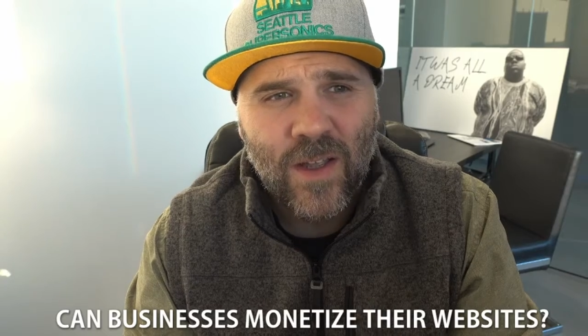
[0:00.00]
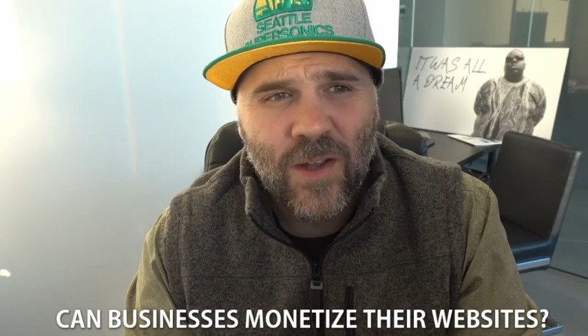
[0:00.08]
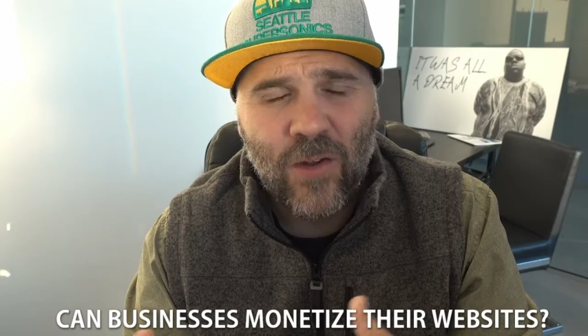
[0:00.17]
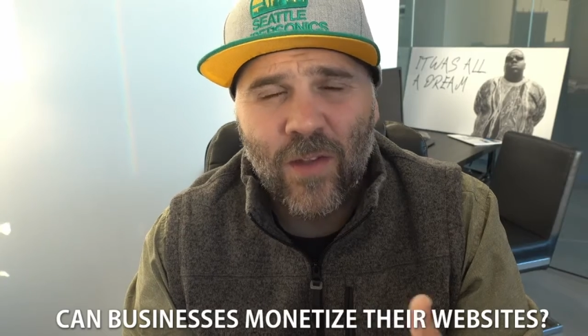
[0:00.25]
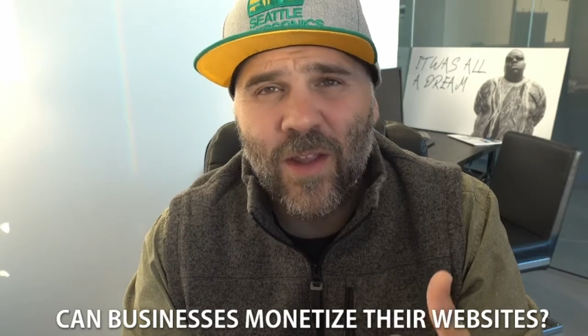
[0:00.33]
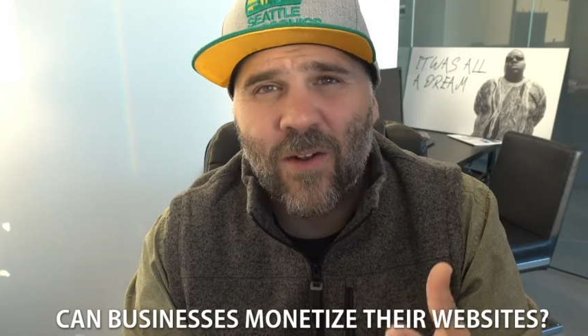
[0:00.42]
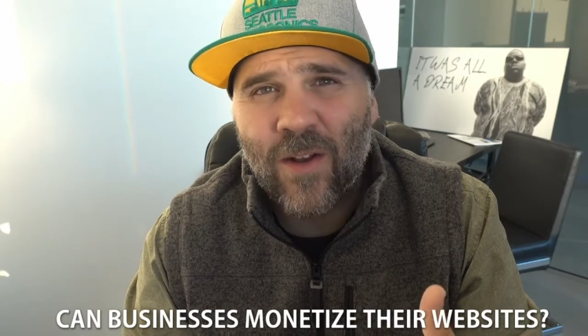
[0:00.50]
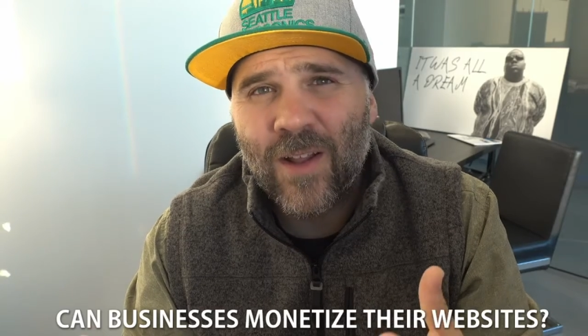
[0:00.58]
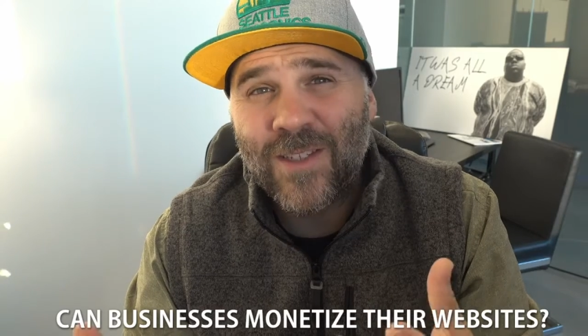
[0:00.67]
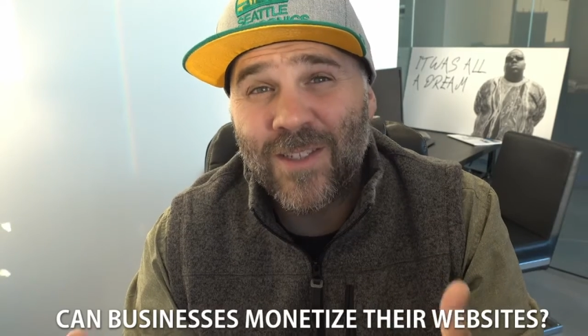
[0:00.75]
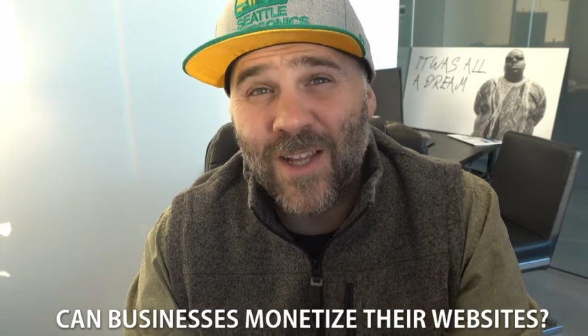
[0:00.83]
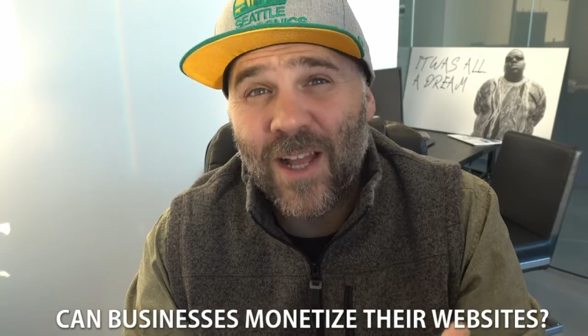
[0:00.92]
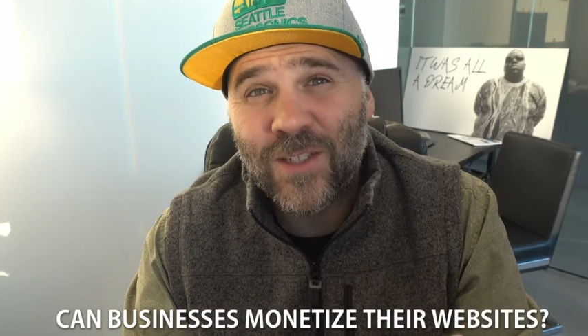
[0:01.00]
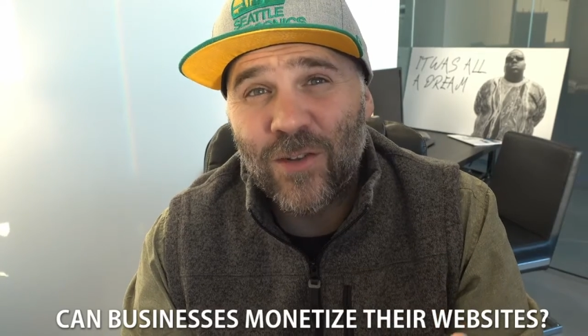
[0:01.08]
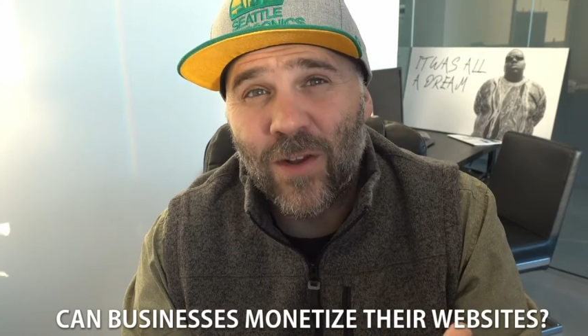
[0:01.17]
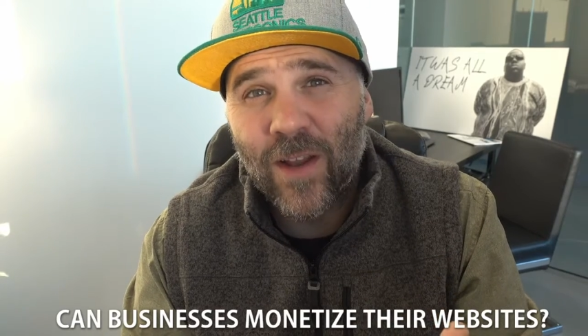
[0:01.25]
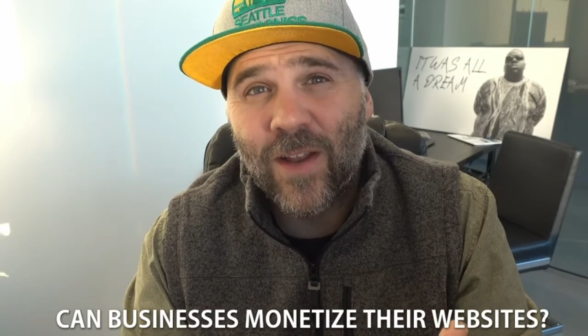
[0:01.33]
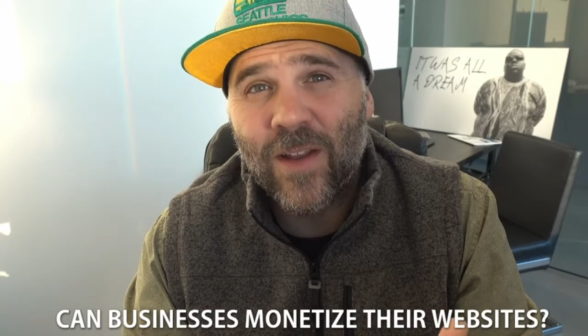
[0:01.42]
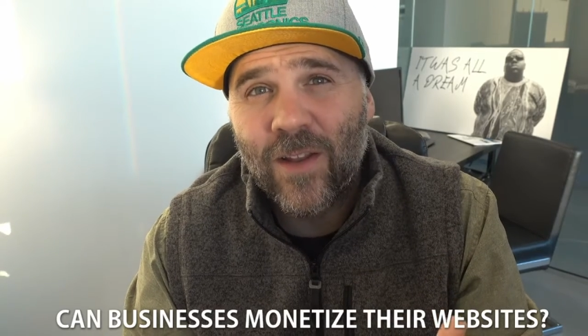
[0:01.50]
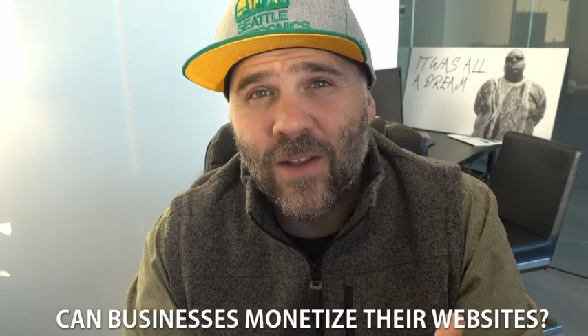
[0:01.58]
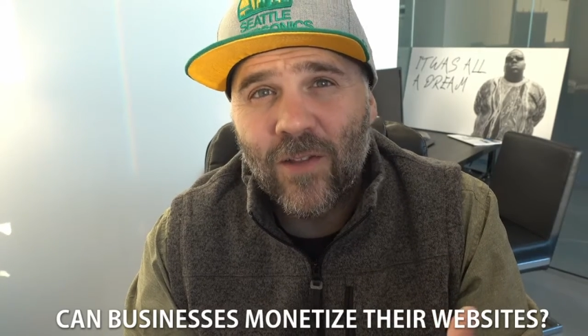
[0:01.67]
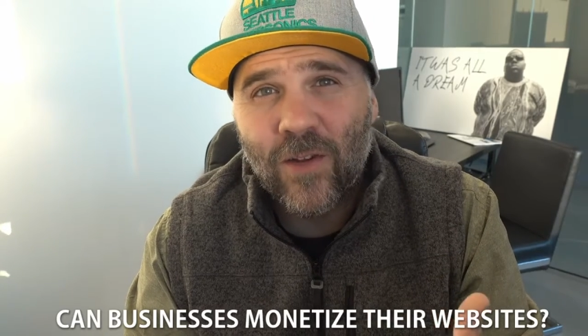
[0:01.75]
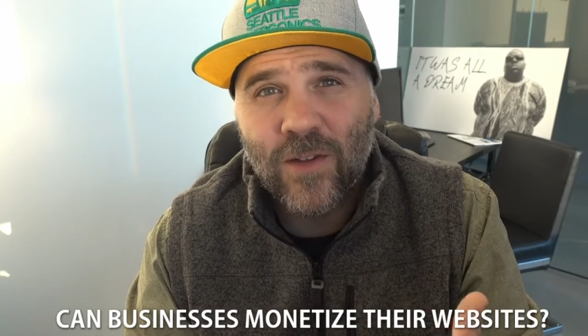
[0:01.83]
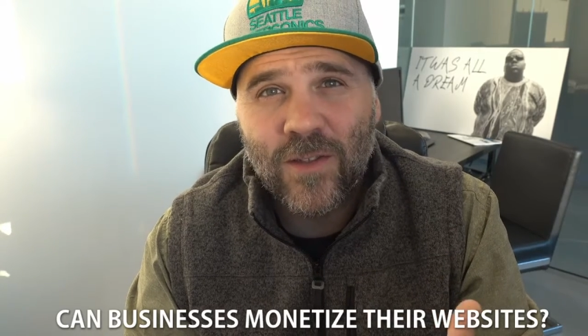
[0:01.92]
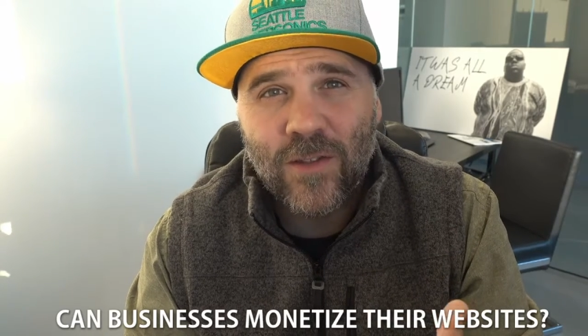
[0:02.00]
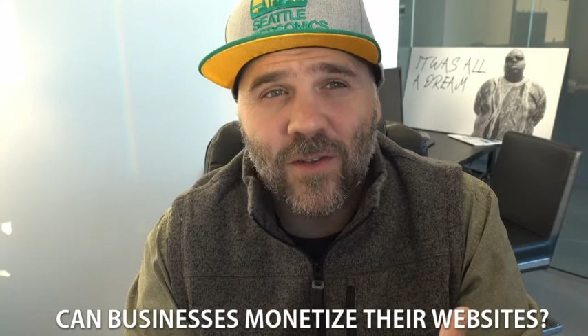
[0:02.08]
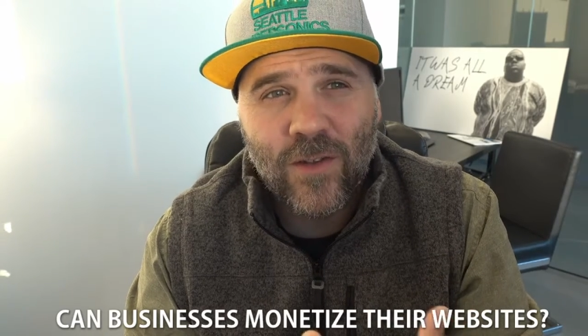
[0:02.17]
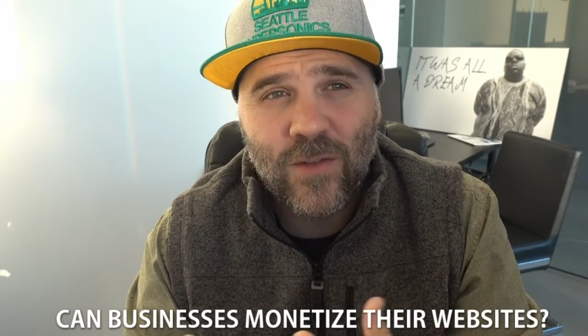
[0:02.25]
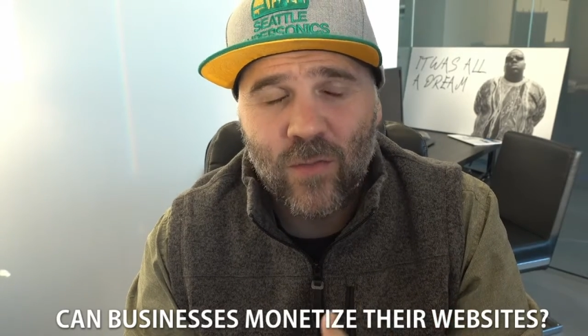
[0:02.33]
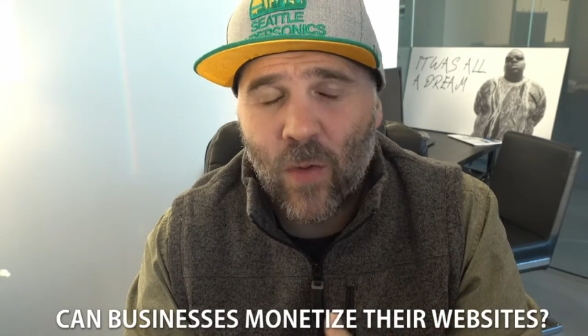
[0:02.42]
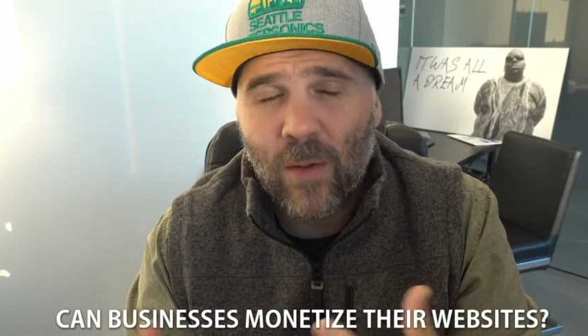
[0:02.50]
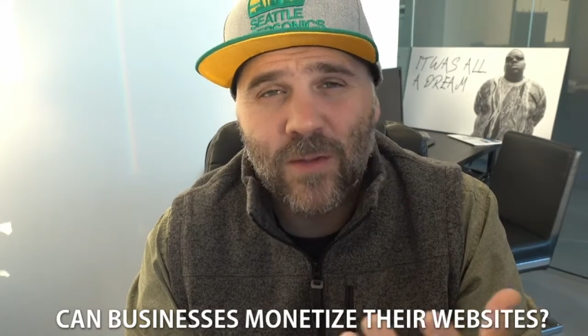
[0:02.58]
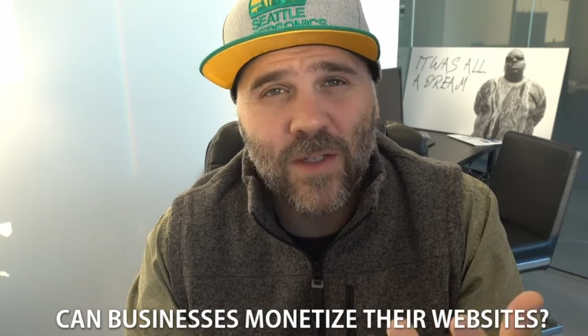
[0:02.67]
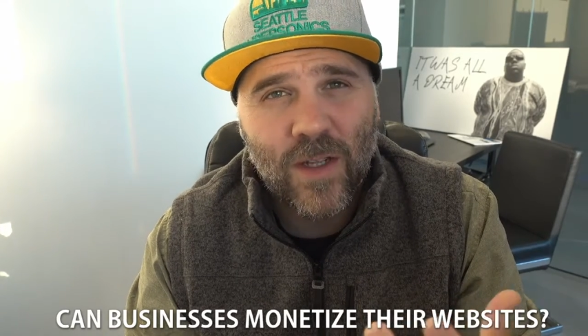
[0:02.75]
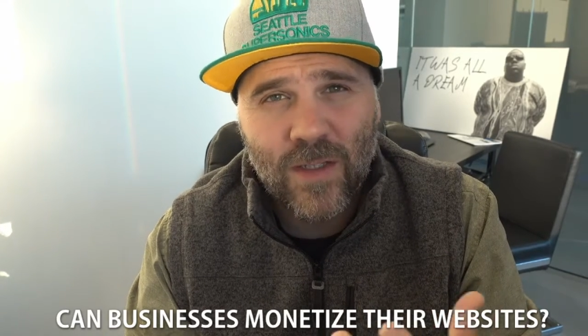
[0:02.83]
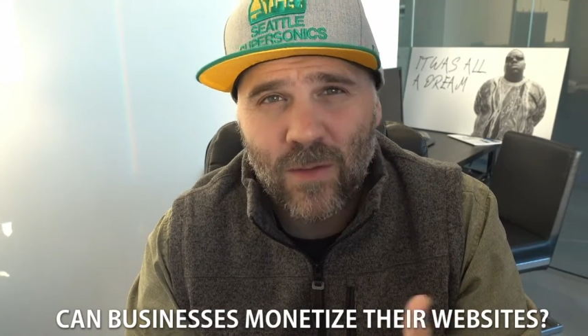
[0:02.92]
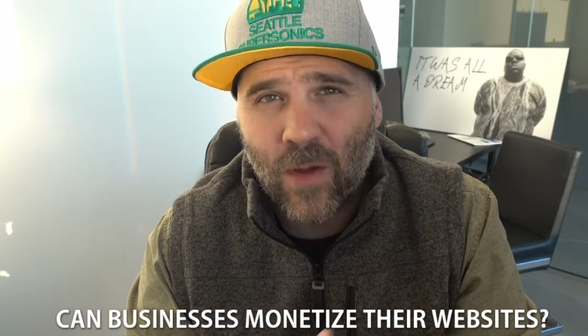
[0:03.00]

internet's saturated. There's websites